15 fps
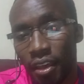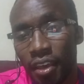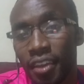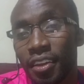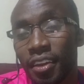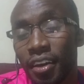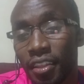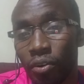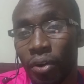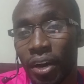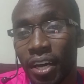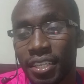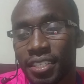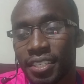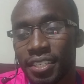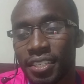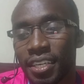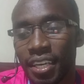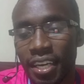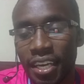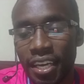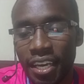In other words,
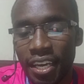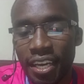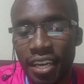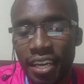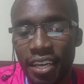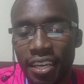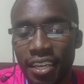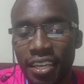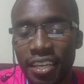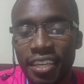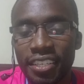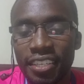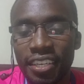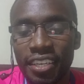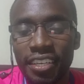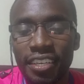it,